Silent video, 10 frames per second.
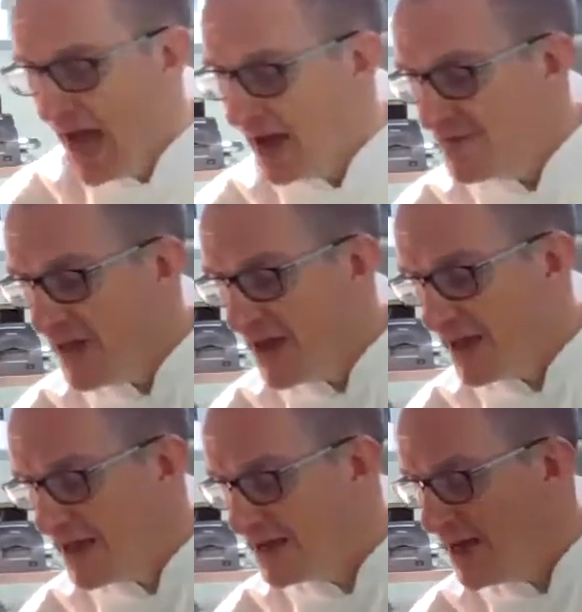I've done
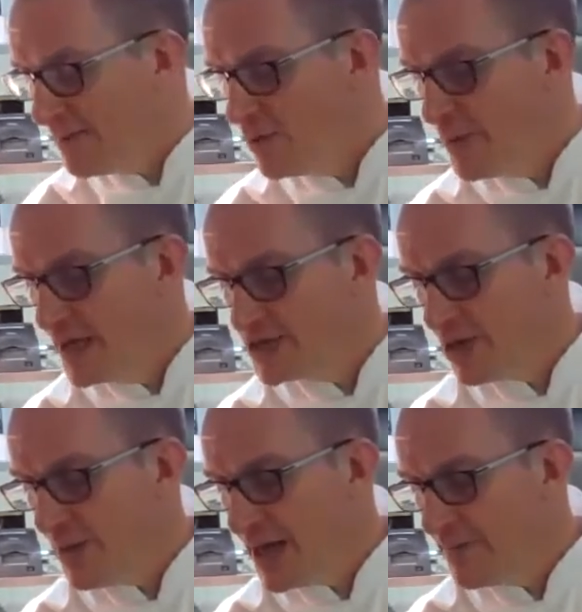a couple of weeks
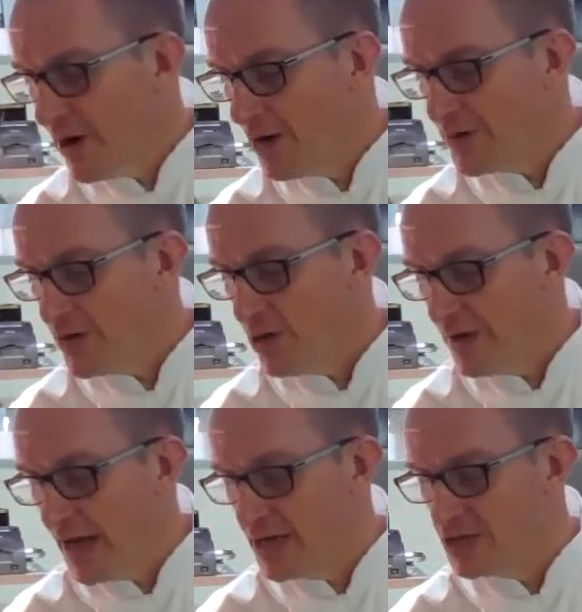ago, we had a barbecue,
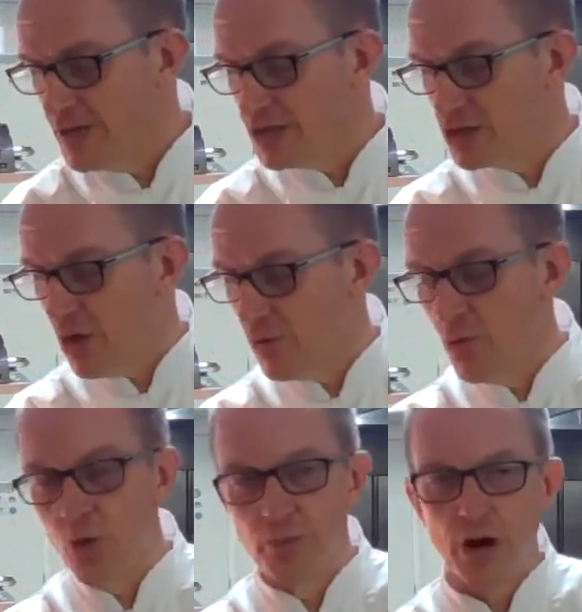and I literally just got
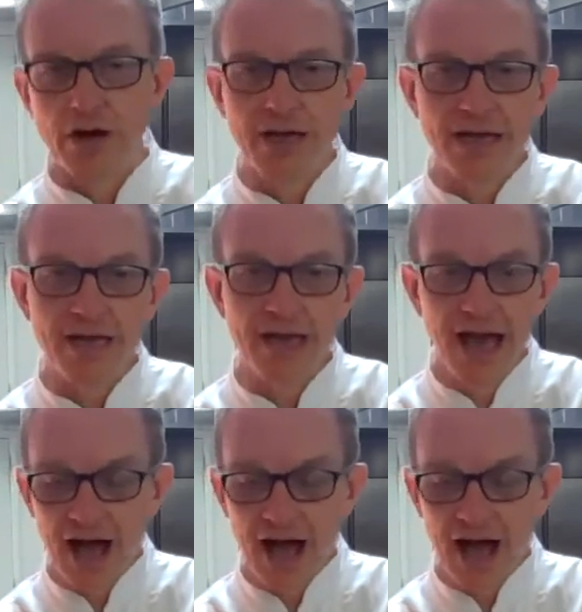raw broccoli,